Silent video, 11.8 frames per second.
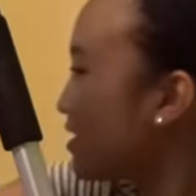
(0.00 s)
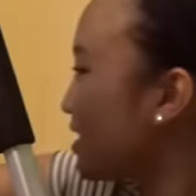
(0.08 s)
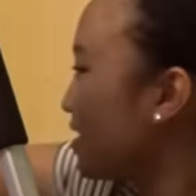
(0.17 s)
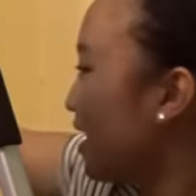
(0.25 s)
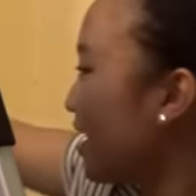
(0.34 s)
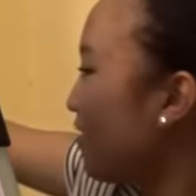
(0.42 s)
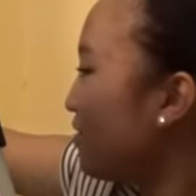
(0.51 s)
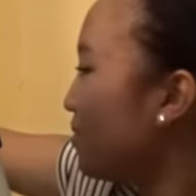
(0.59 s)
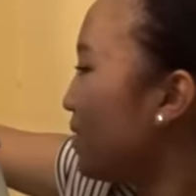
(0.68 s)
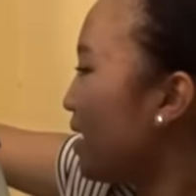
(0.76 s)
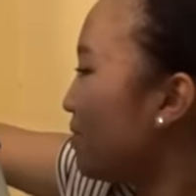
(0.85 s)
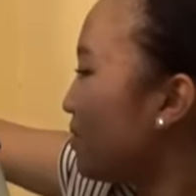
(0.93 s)
to, I have the
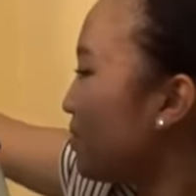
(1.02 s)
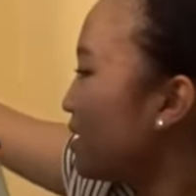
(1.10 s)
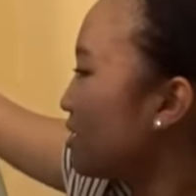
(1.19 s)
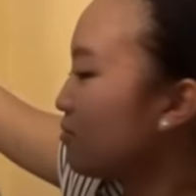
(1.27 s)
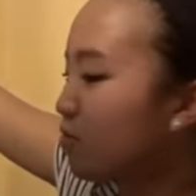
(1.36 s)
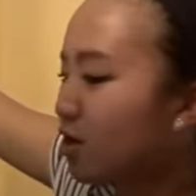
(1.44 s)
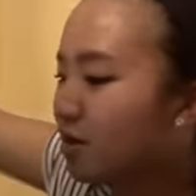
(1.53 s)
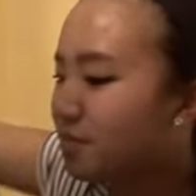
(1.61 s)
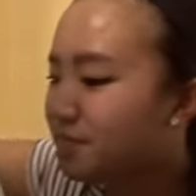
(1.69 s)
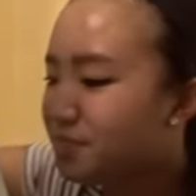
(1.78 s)
Bob the Minion one.